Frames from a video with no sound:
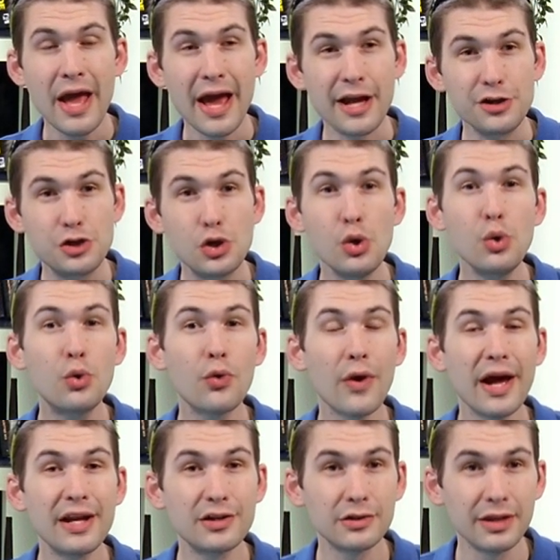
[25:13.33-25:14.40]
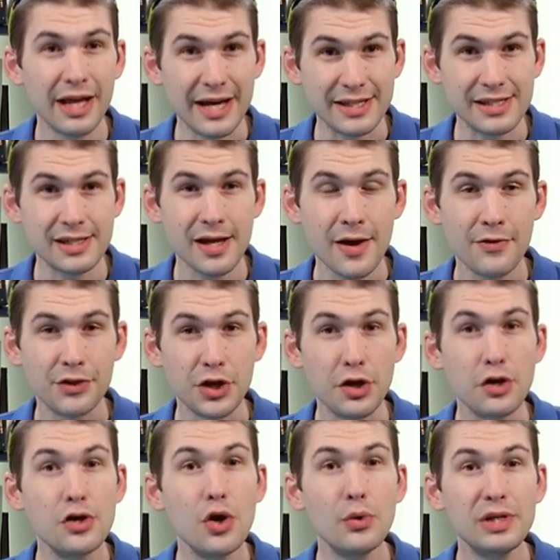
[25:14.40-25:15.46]
and two grand less than a
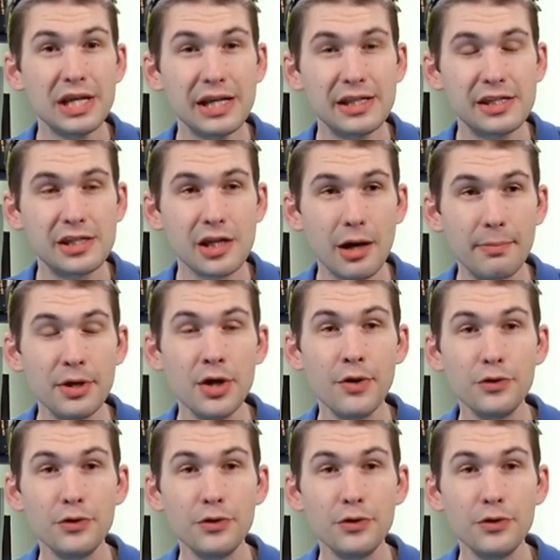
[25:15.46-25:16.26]
no date sub,